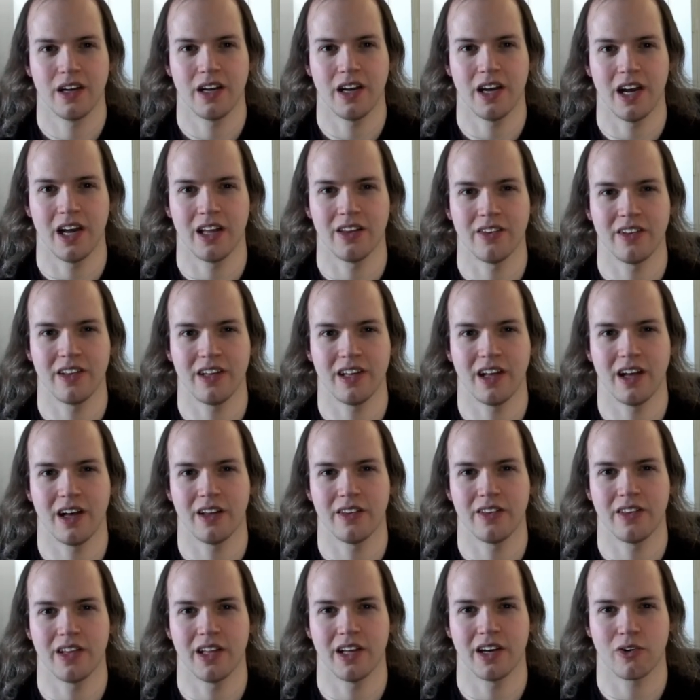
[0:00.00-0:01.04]
and
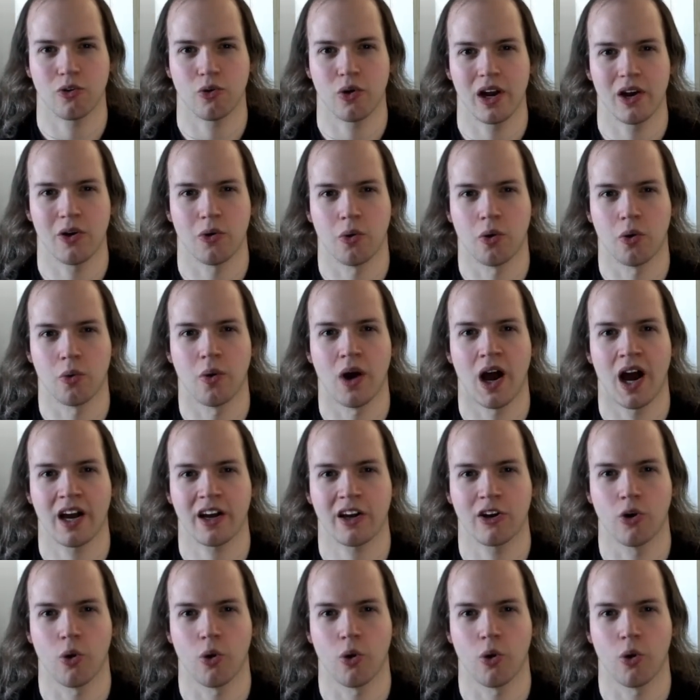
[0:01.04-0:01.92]
the Cradle Will Rock